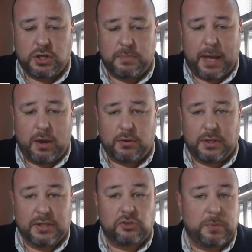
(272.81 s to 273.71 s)
about
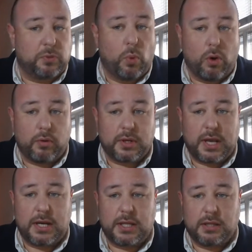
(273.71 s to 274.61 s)
Elizabeth Warren
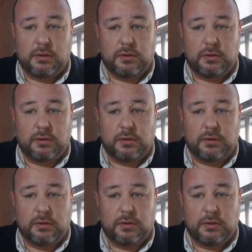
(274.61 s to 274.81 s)
getting it.